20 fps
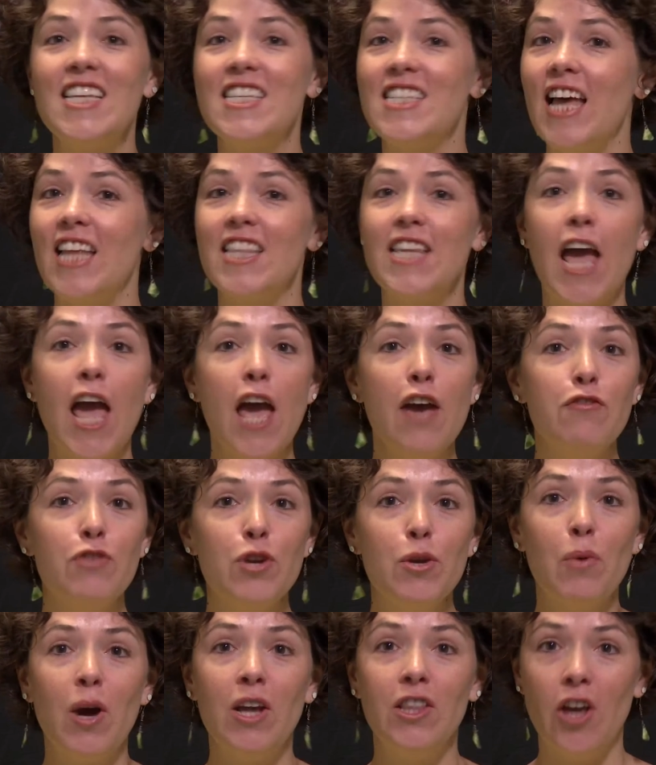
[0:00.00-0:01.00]
that
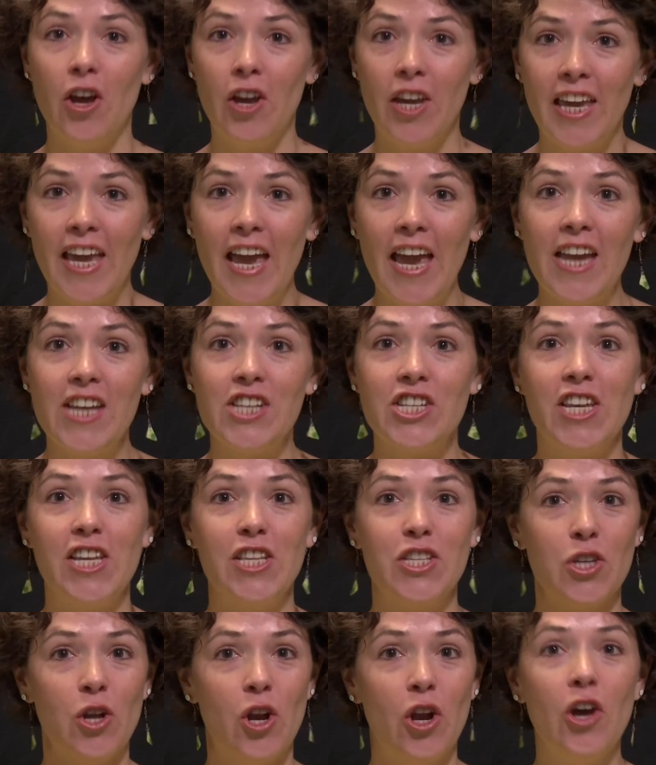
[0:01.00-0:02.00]
everyone engaged
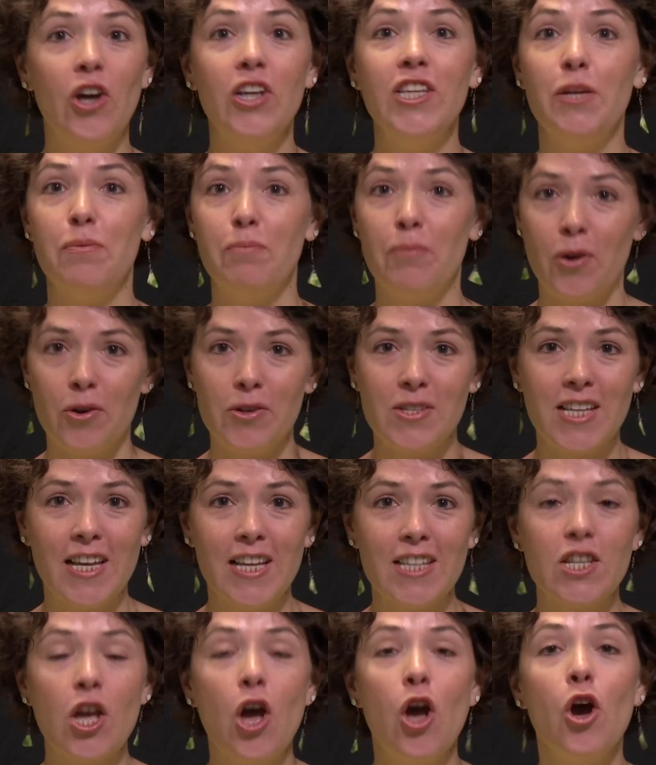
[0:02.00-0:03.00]
in the learning
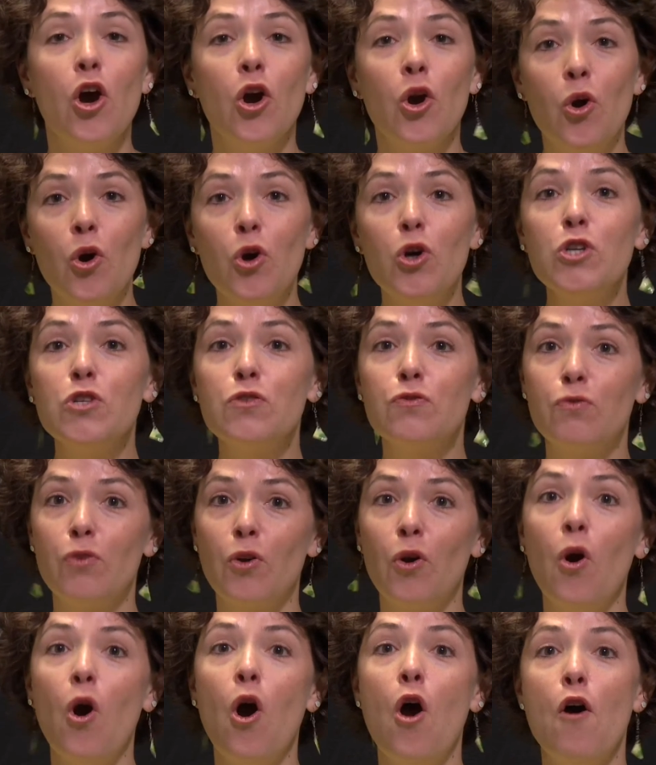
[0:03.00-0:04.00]
process goes
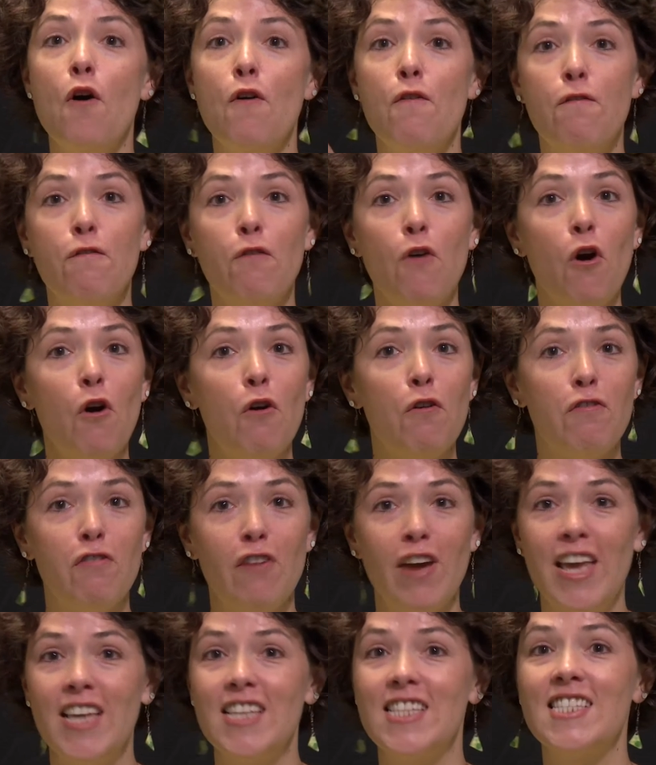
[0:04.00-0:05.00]
through a
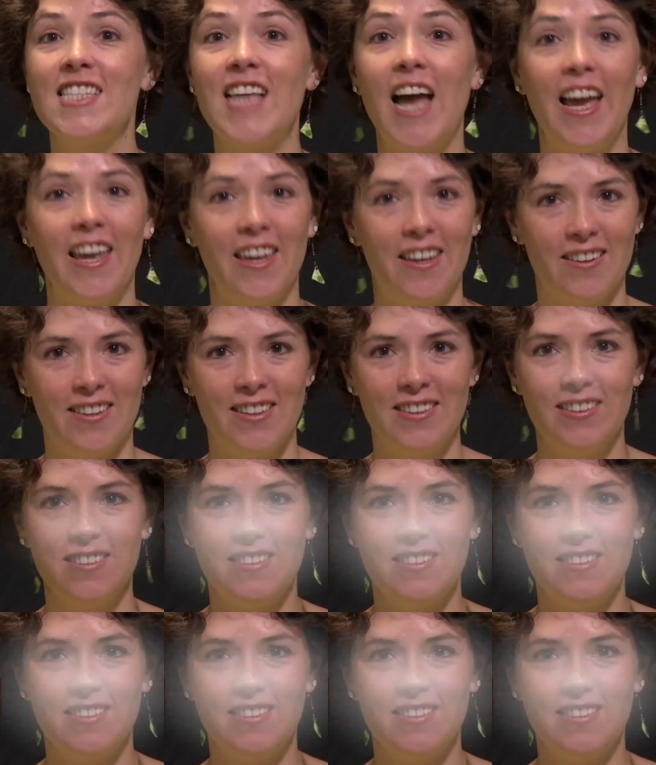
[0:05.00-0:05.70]
4-phase cycle.